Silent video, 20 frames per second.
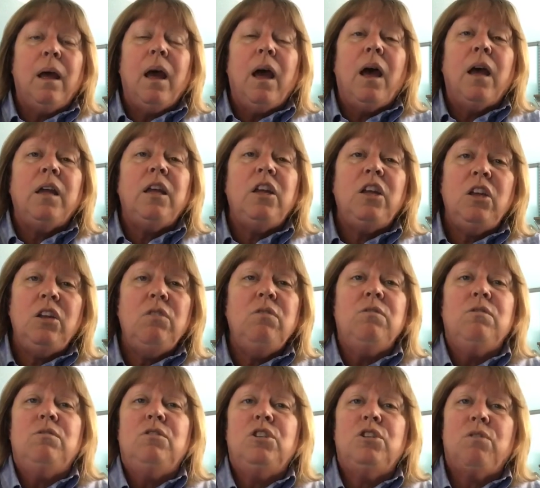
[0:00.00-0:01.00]
a
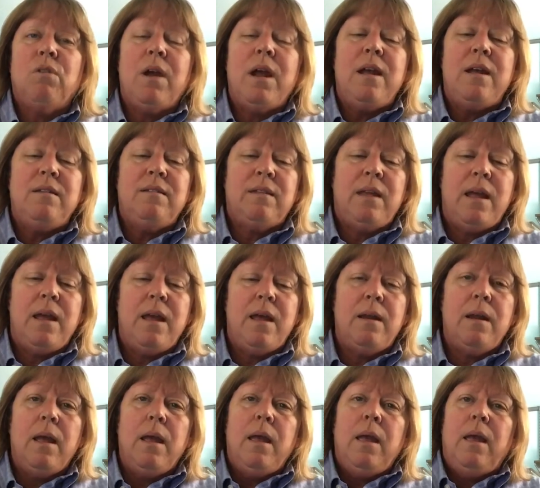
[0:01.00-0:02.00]
huge craze.
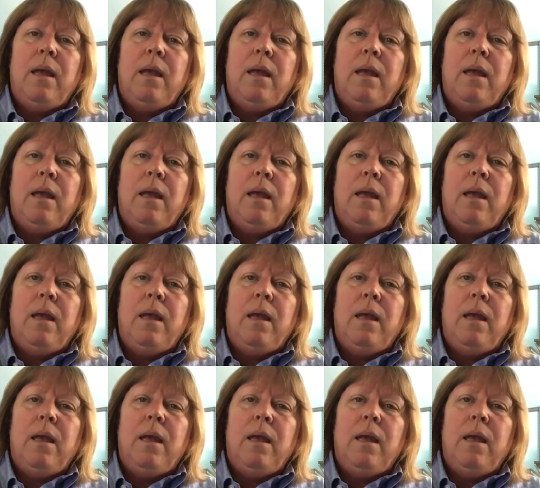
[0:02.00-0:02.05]
And